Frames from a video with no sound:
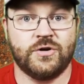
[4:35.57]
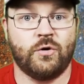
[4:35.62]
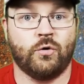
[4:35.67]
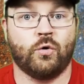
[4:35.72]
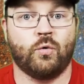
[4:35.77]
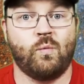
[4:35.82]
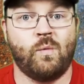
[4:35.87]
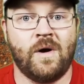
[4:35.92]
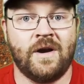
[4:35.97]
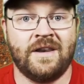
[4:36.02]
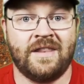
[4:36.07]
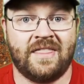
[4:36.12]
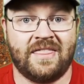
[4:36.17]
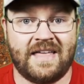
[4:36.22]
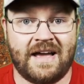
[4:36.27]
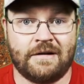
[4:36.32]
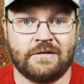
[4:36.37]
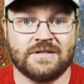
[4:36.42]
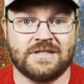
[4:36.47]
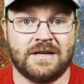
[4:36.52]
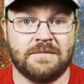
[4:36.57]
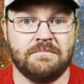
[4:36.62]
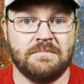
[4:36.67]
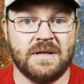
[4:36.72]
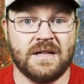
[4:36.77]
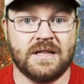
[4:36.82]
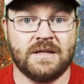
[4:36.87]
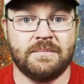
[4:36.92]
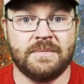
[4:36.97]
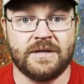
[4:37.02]
or 1,000
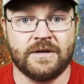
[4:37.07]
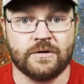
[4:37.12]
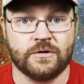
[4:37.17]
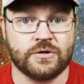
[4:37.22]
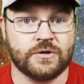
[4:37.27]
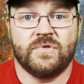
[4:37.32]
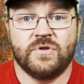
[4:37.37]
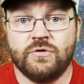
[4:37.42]
millimeters.